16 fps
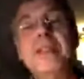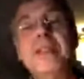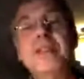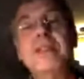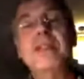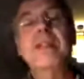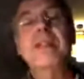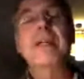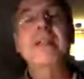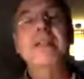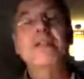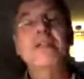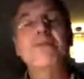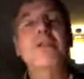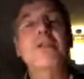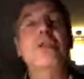of a
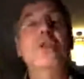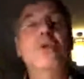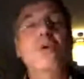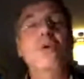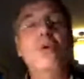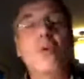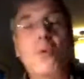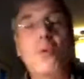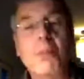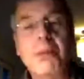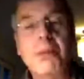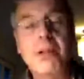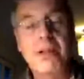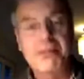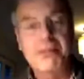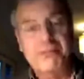global effort
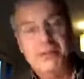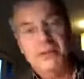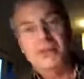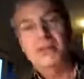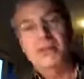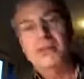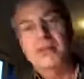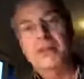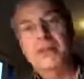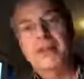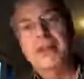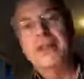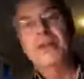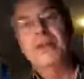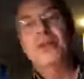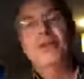
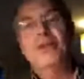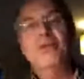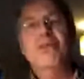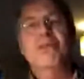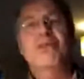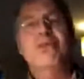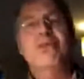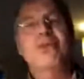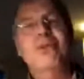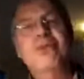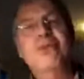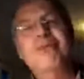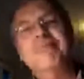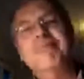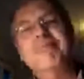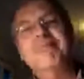to have
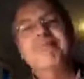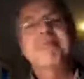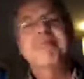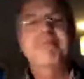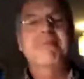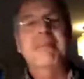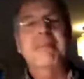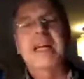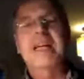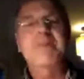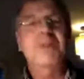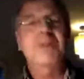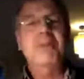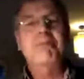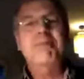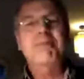the best
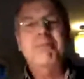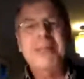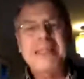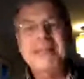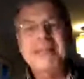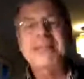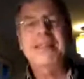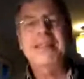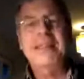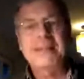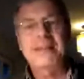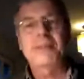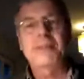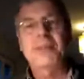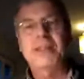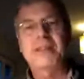estimate.
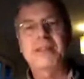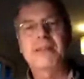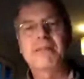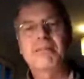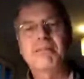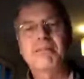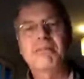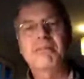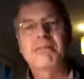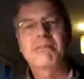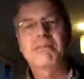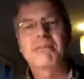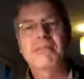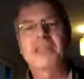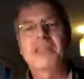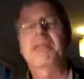Some might say
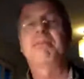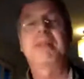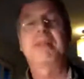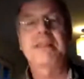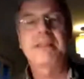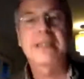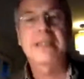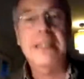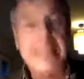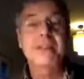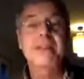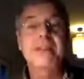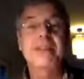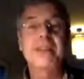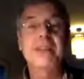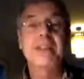guesstimate, because it
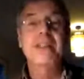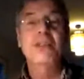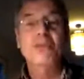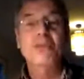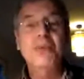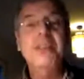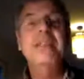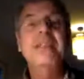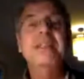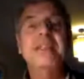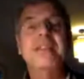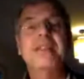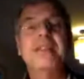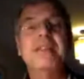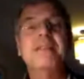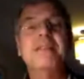is
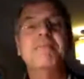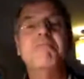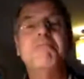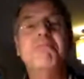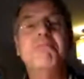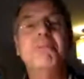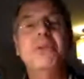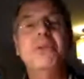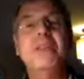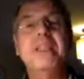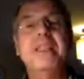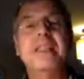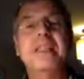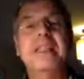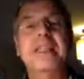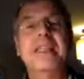really putting
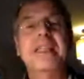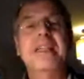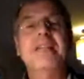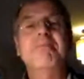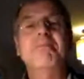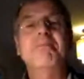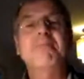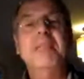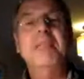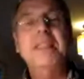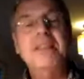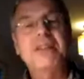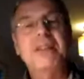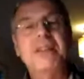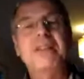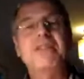many
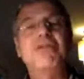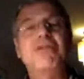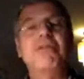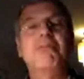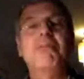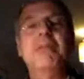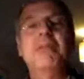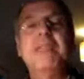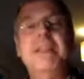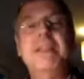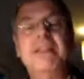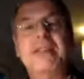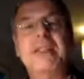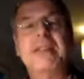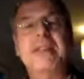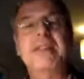studies from many
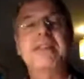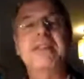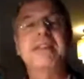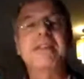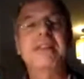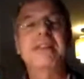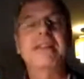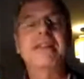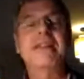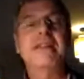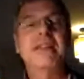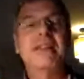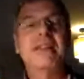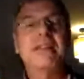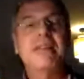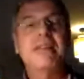sites
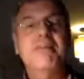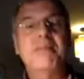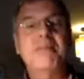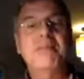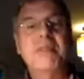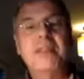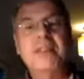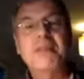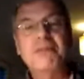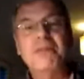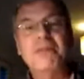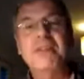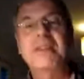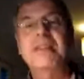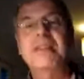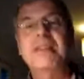in
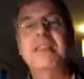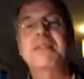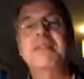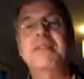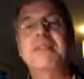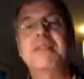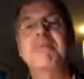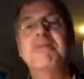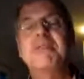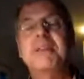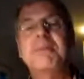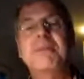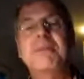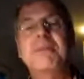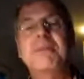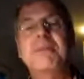different time
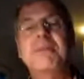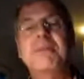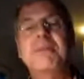frames